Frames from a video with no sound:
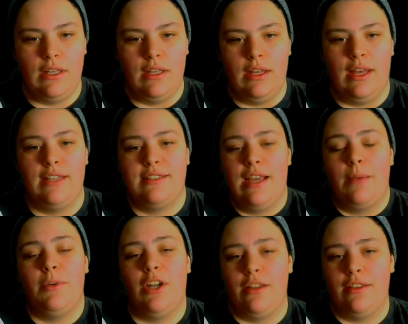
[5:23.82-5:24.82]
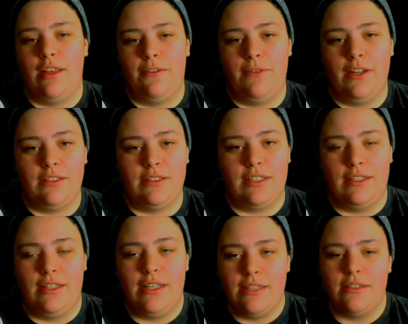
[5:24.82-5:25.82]
As time went on, they felt it
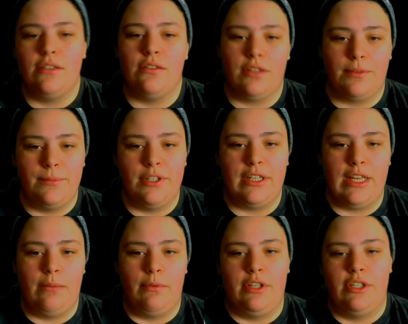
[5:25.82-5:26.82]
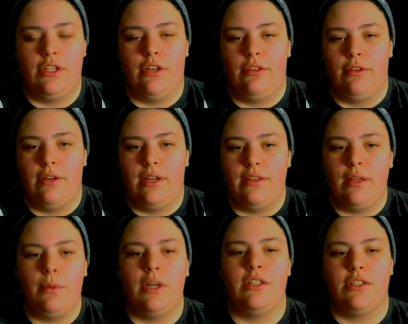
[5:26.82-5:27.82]
easier to communicate with each other and they
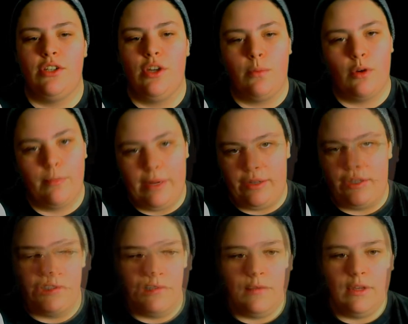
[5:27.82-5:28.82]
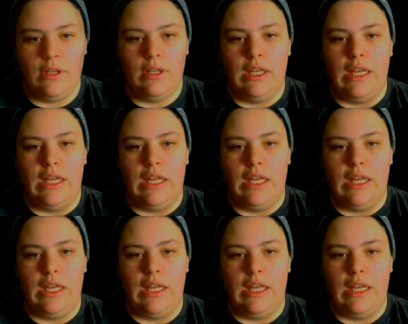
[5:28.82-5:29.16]
wanted to know more about each other.